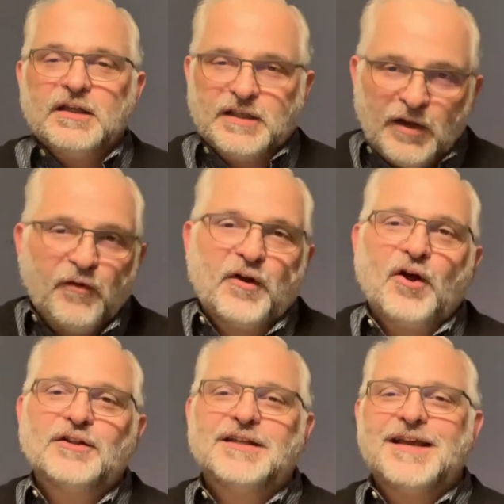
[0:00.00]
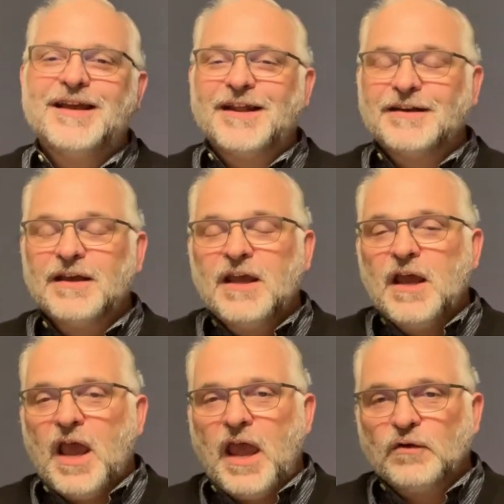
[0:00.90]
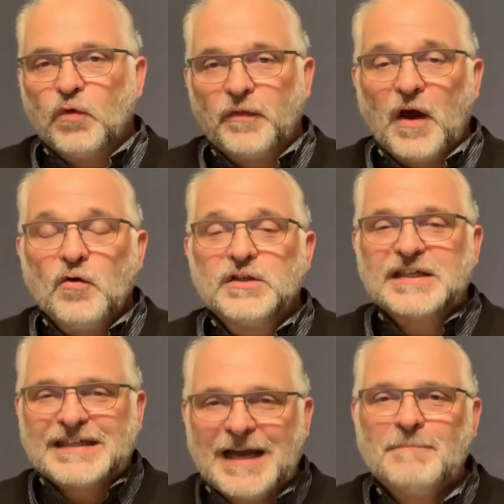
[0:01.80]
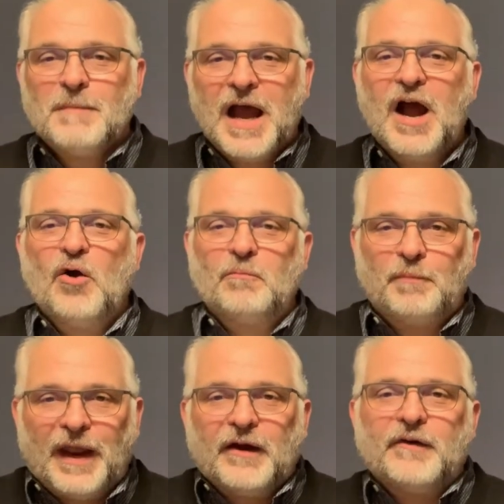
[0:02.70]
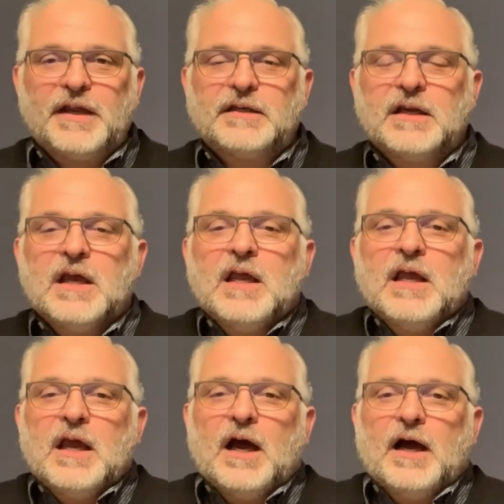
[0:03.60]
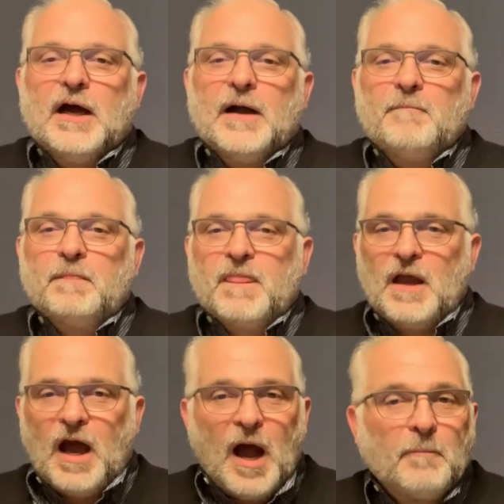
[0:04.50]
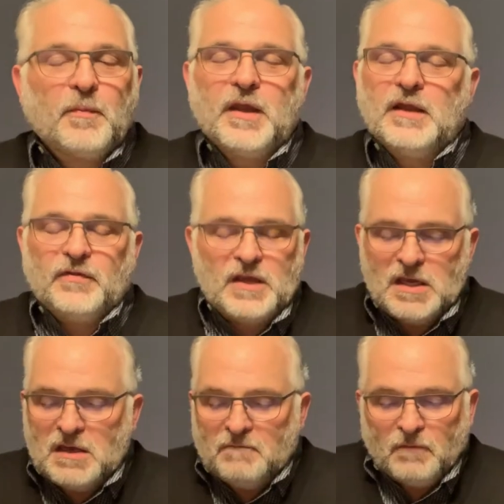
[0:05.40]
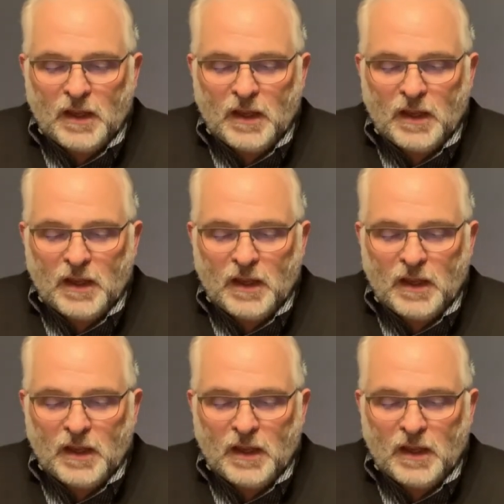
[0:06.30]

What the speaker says: difficulty and without somehow bearing up in the